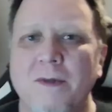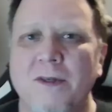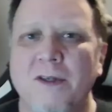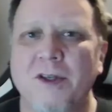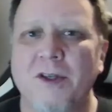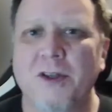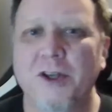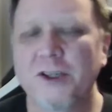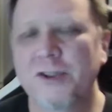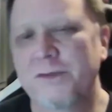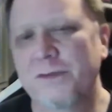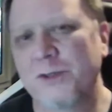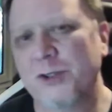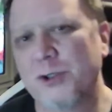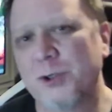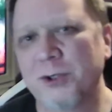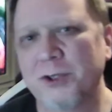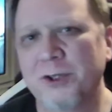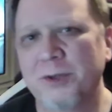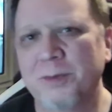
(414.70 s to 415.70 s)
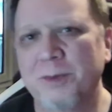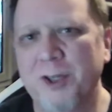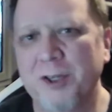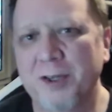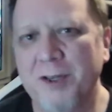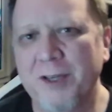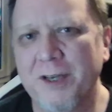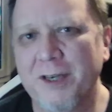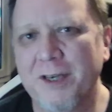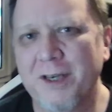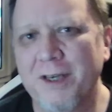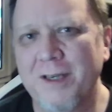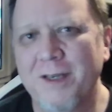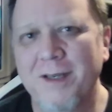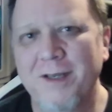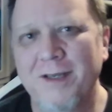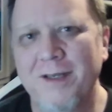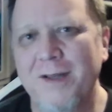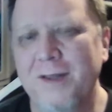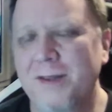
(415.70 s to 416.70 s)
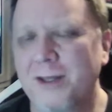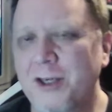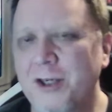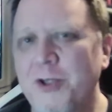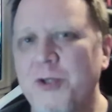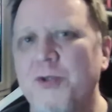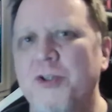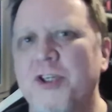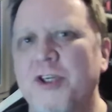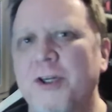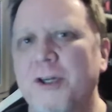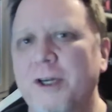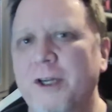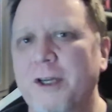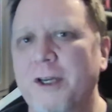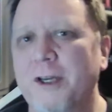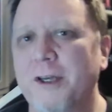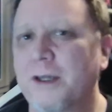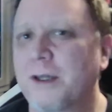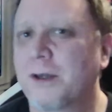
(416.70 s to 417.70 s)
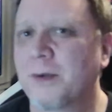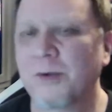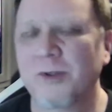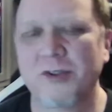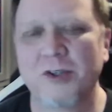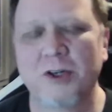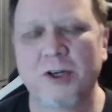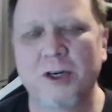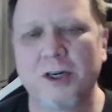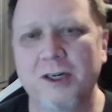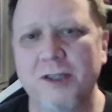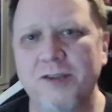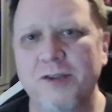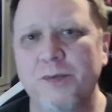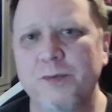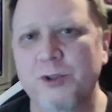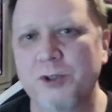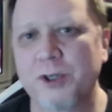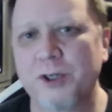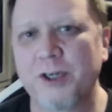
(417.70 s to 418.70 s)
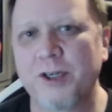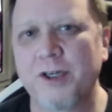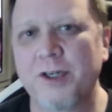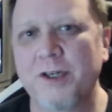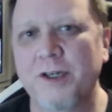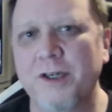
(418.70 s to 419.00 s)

Thanks for joining me today. Thank you, Terry. It was an awesome trade.